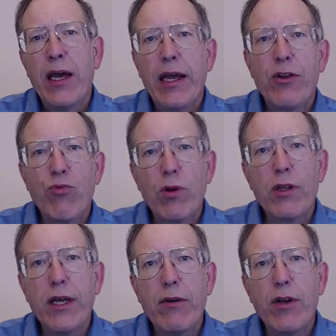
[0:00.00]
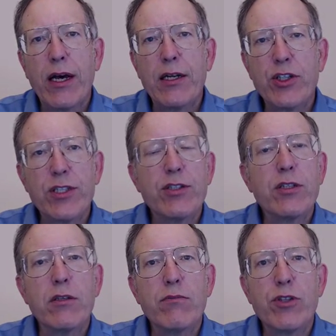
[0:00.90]
It's really just
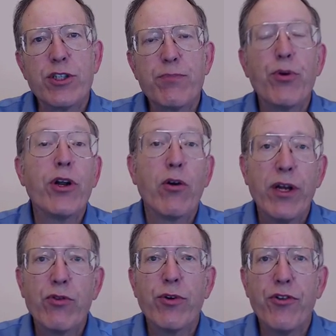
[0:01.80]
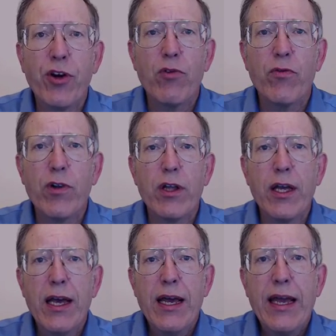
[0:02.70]
to spur your interest,
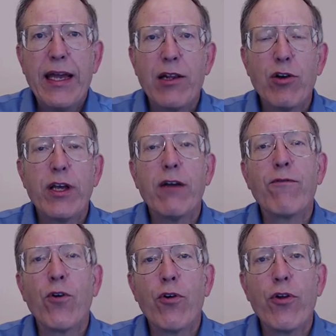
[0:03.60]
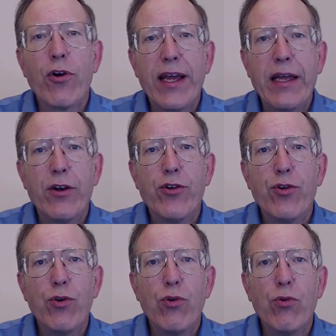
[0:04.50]
hopefully, in looking further
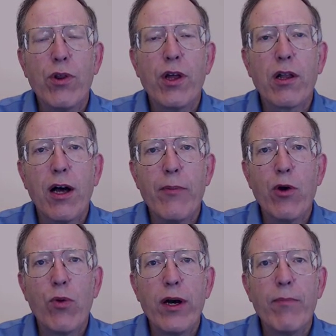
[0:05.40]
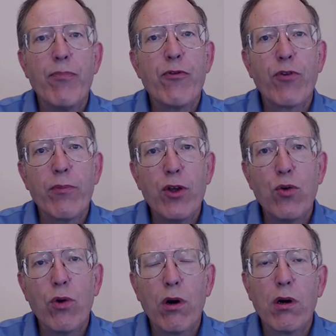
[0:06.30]
into the climate web from
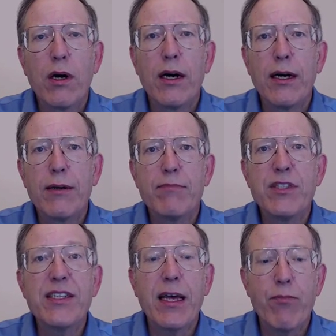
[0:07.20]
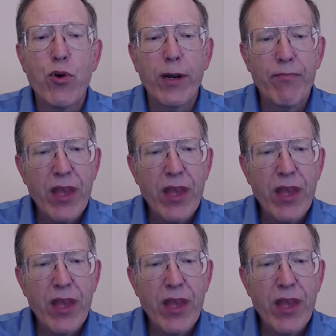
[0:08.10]
your standpoint.